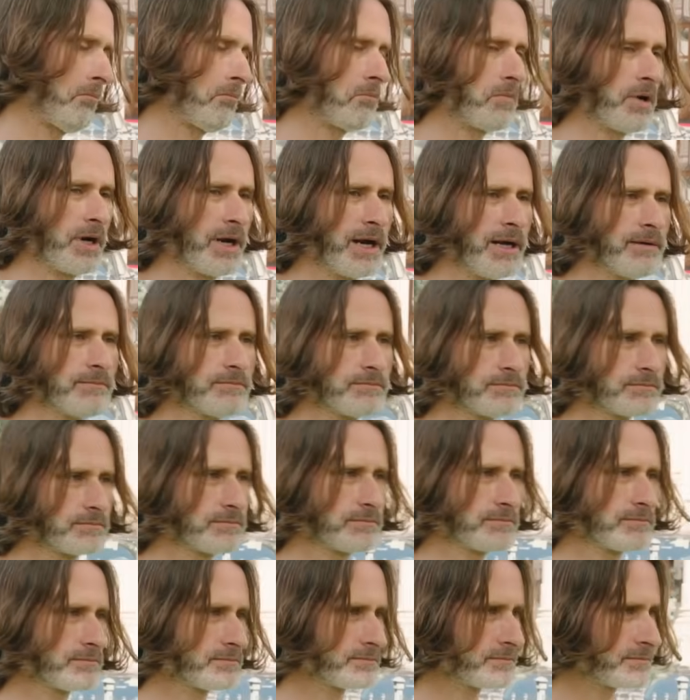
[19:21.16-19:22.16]
all right,
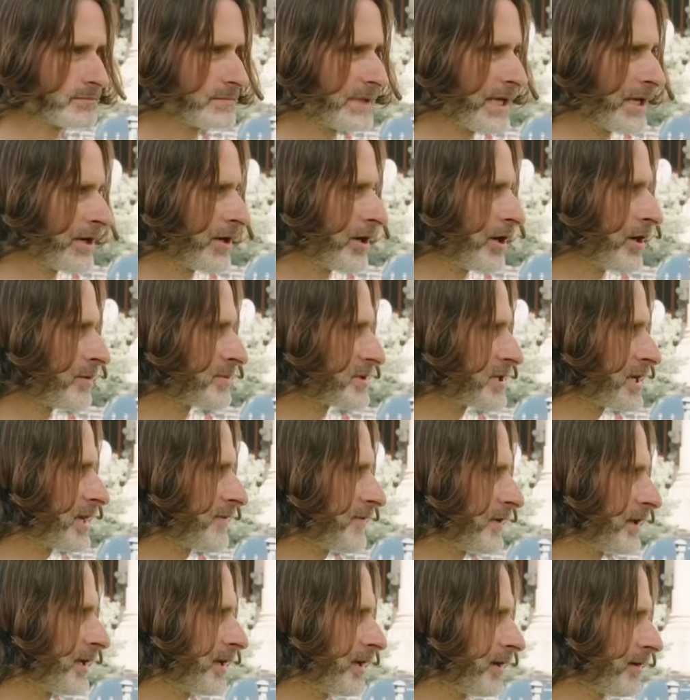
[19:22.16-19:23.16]
get her home
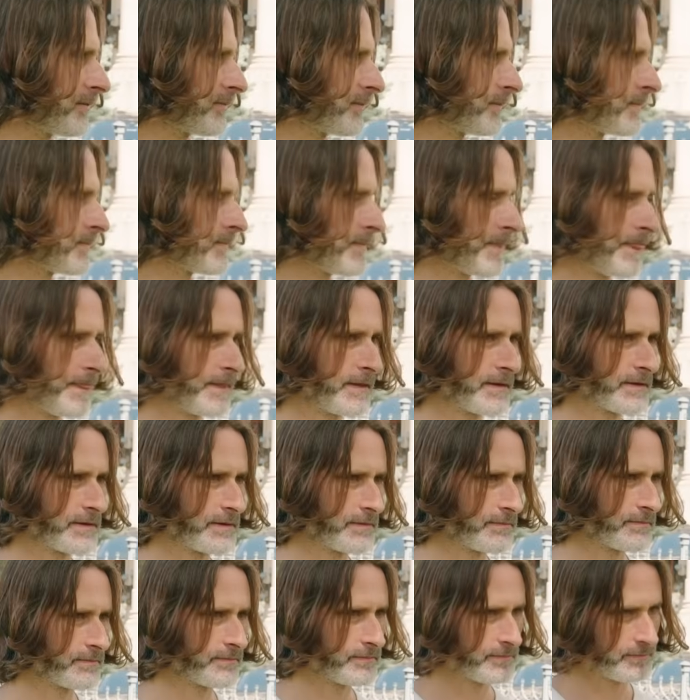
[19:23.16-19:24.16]
safely, and
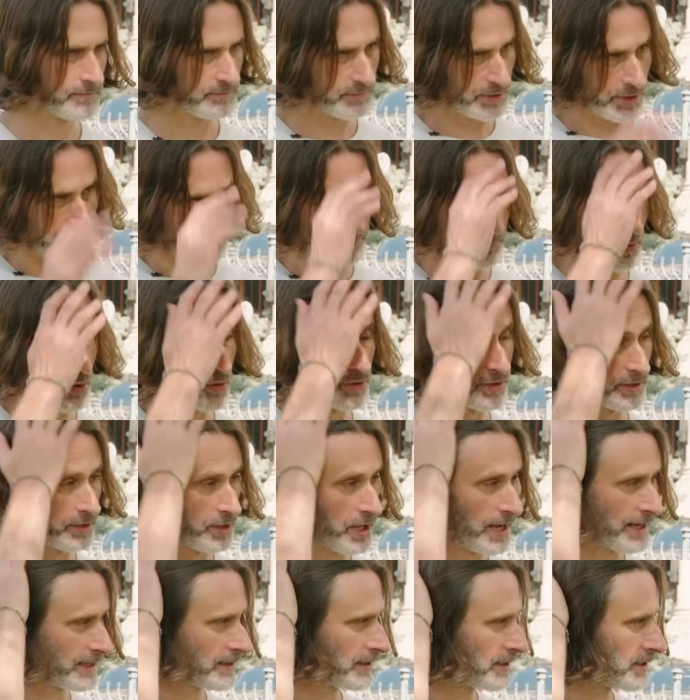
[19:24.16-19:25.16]
more than
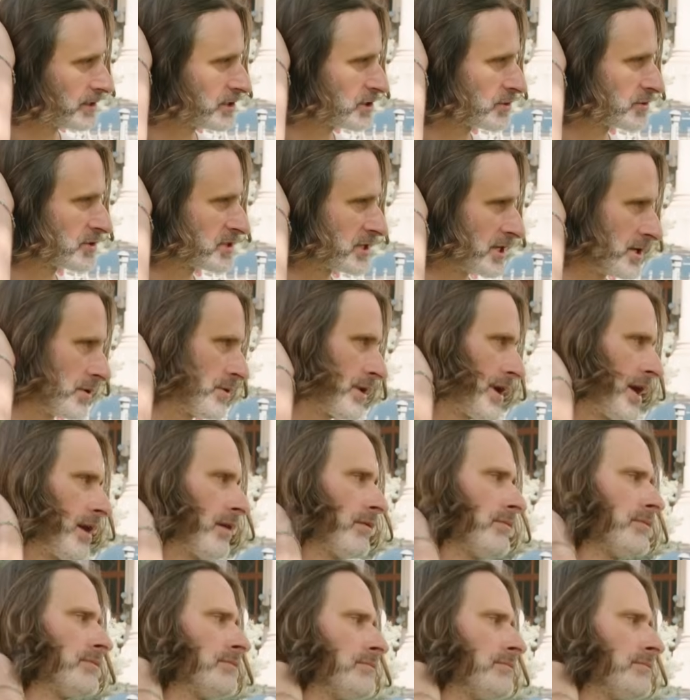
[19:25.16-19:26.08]
likely she'll see you again.